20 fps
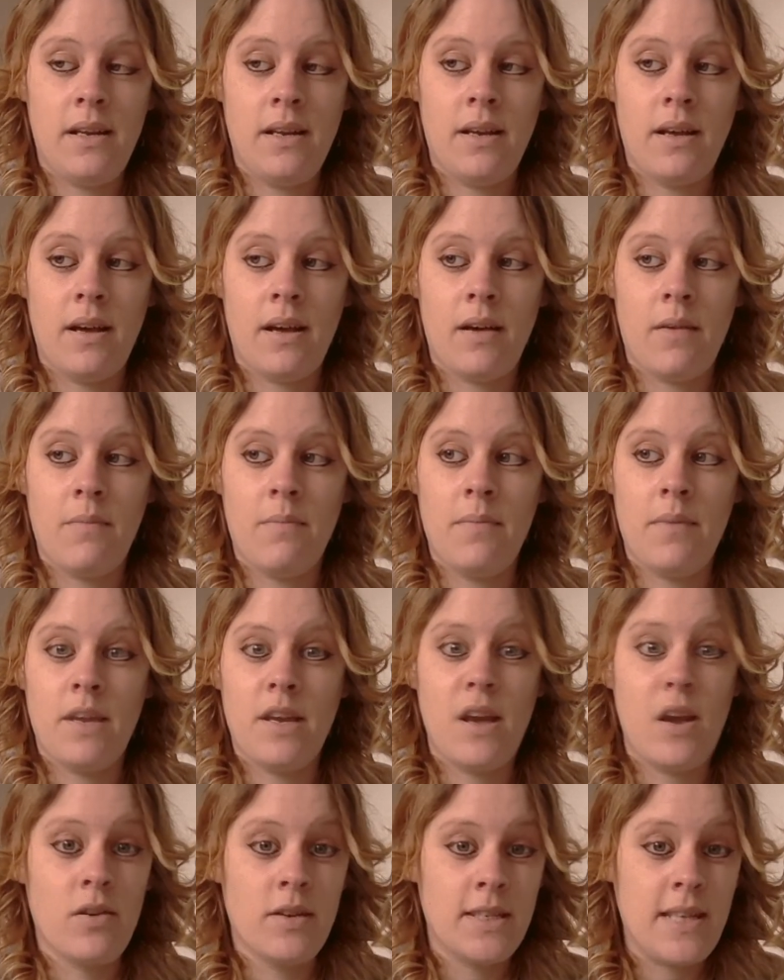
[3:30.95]

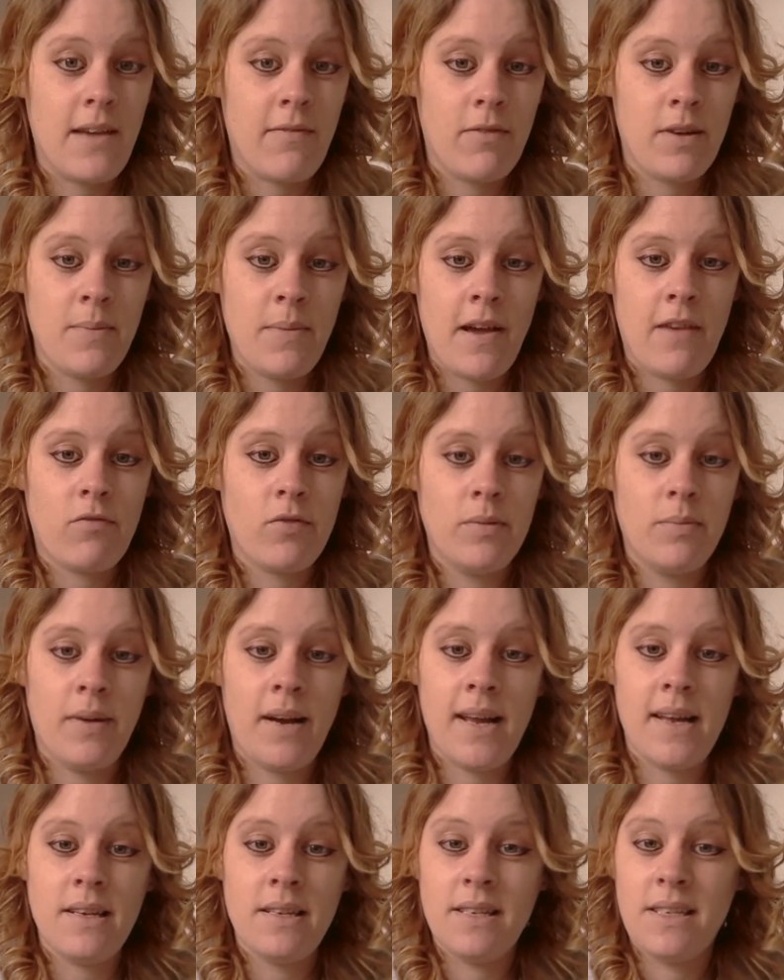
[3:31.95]
Because every
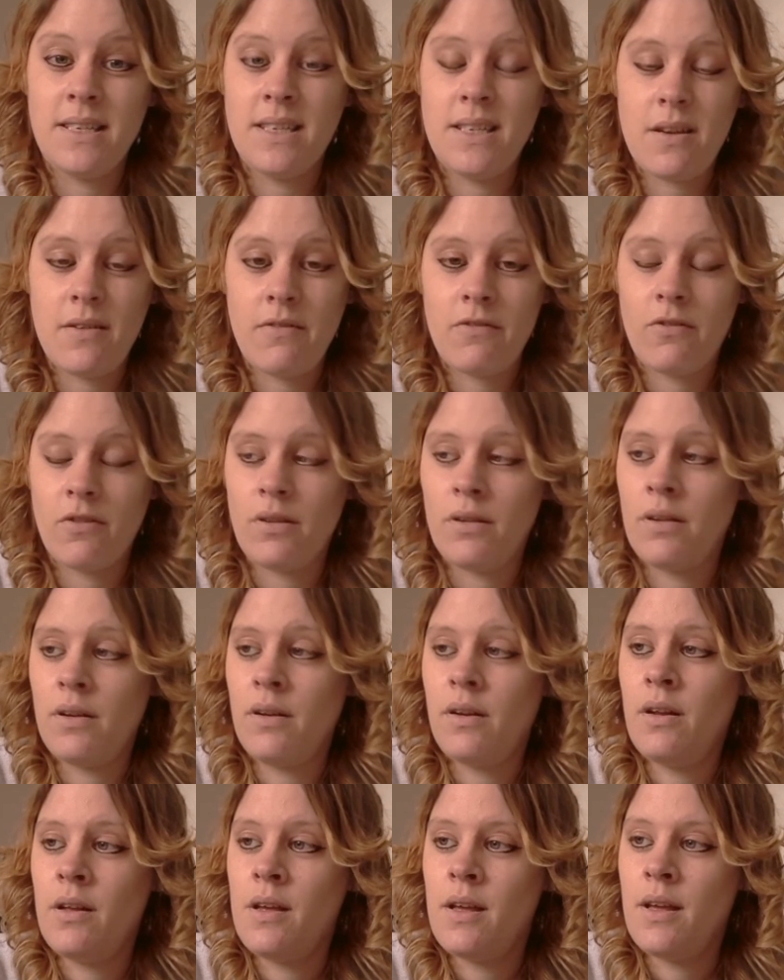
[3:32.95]
place is different,
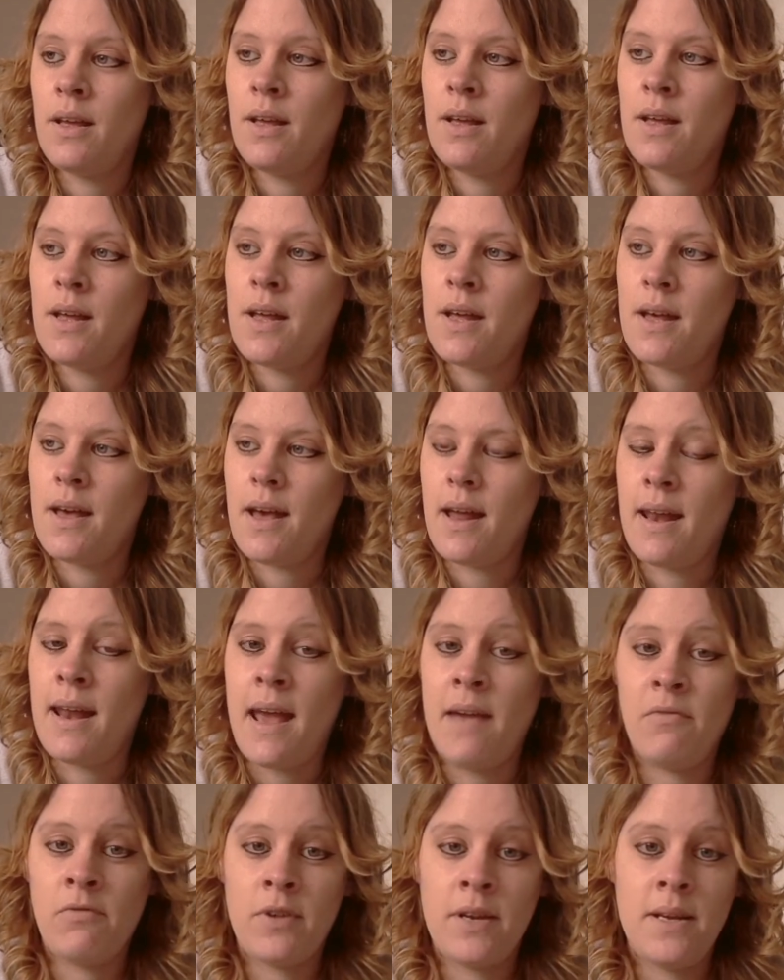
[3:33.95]
and
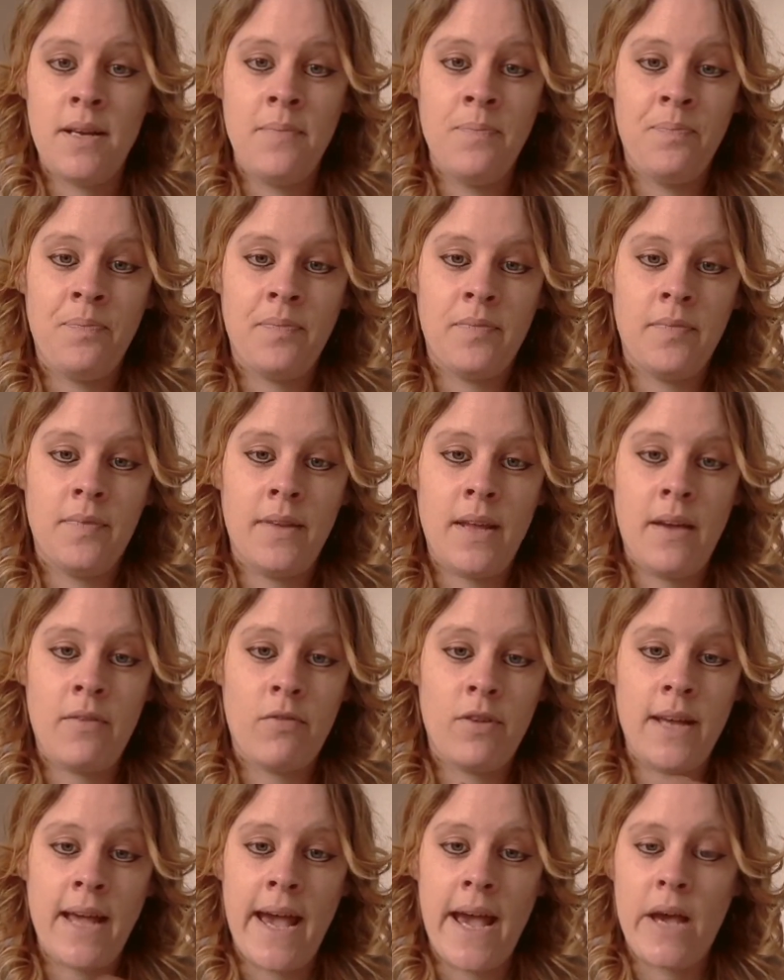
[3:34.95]
every
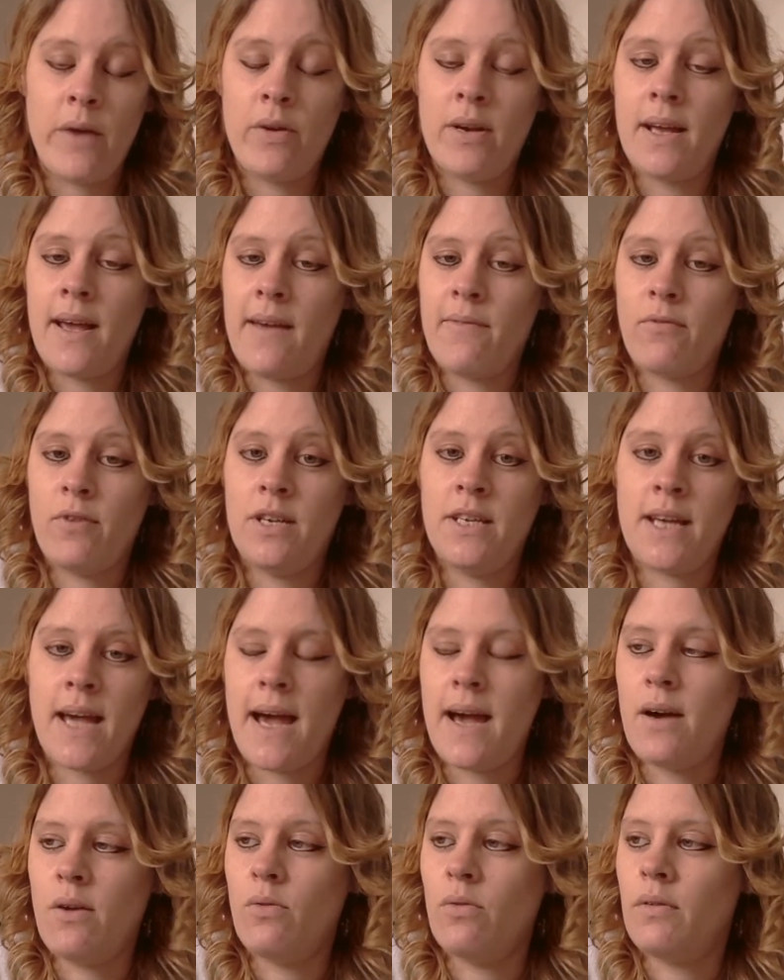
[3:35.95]
area, every
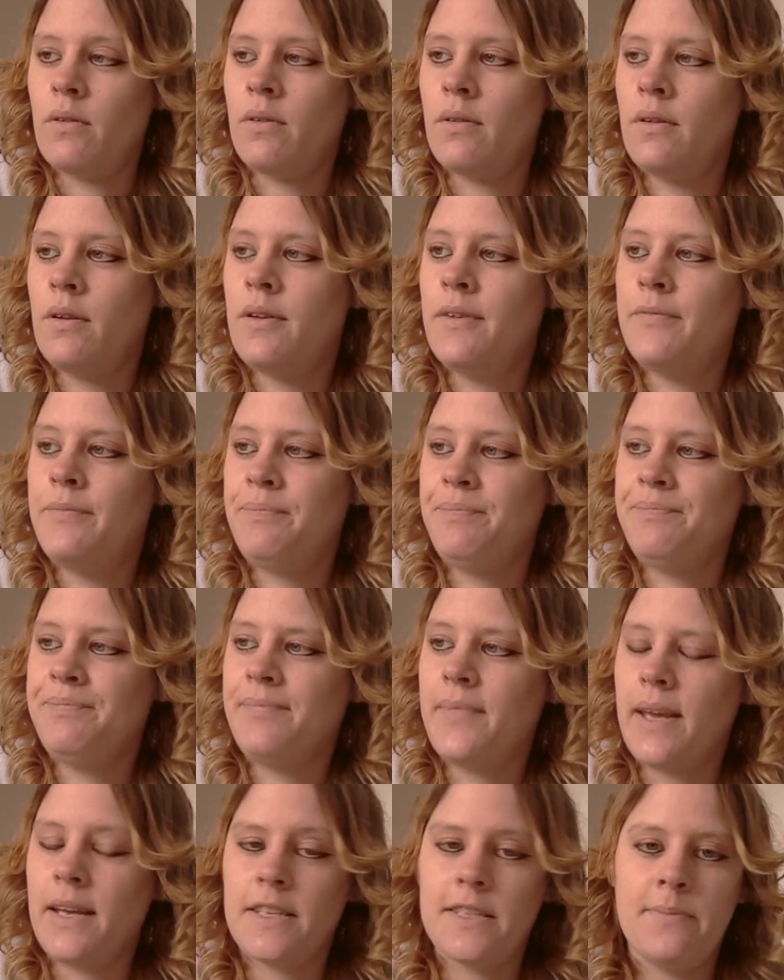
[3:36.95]
town
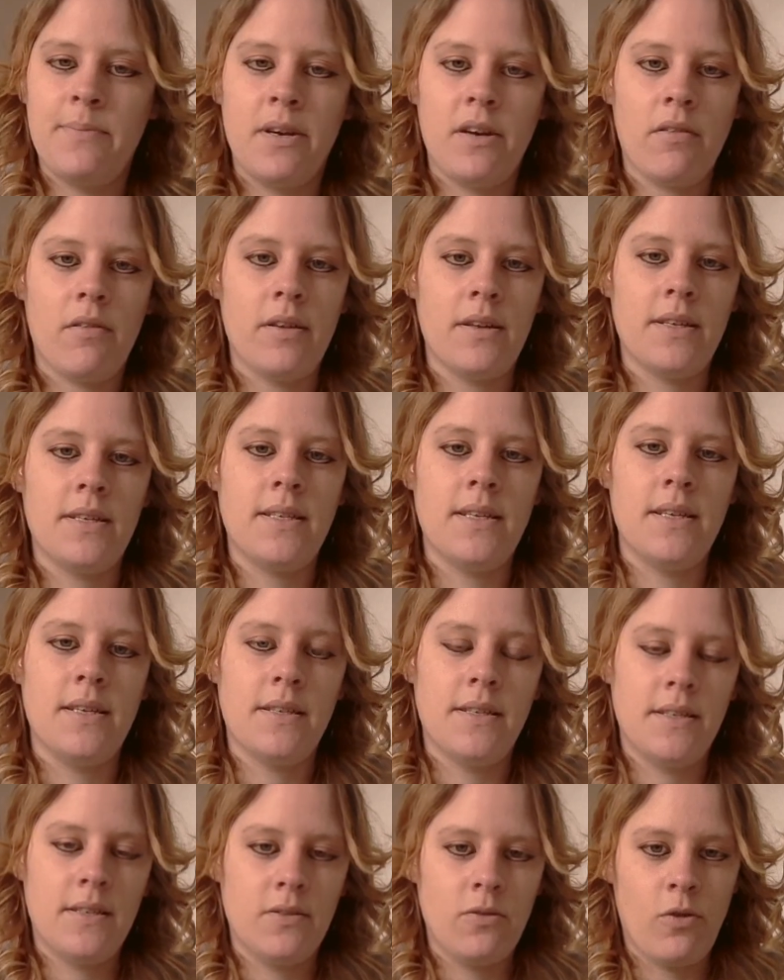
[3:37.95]

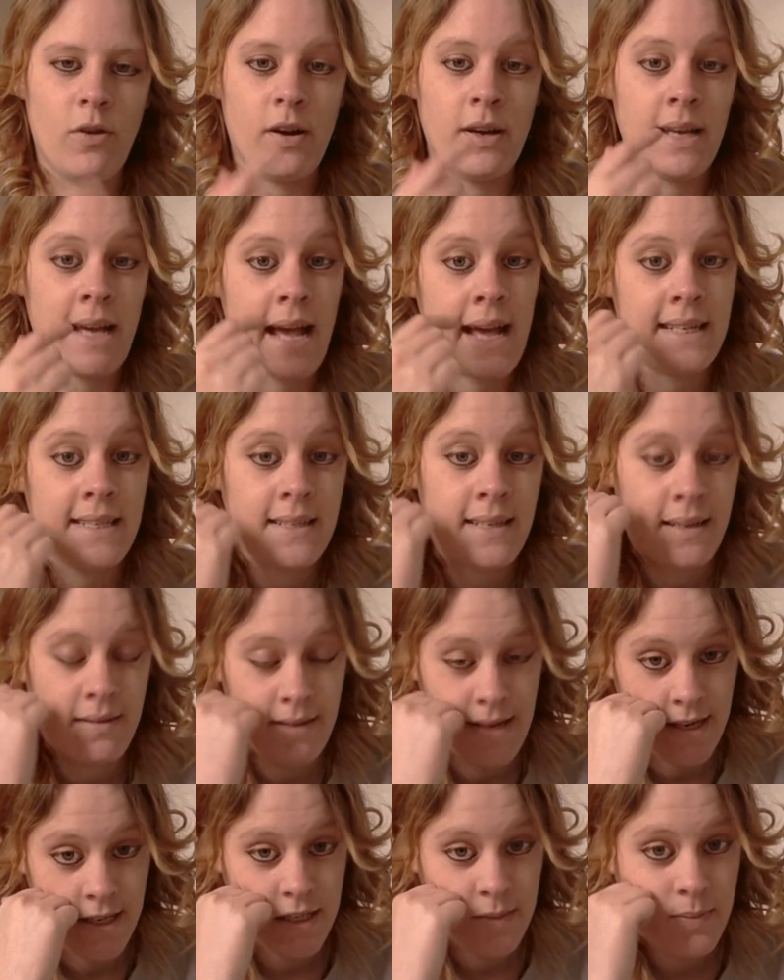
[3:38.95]
experiences or has
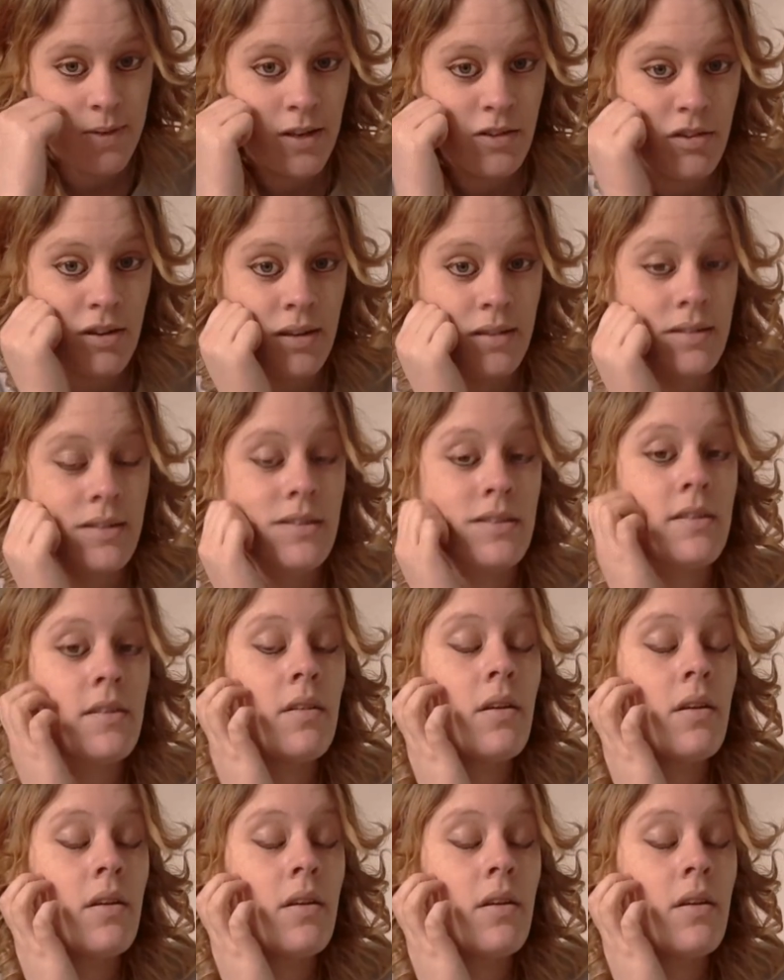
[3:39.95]
experienced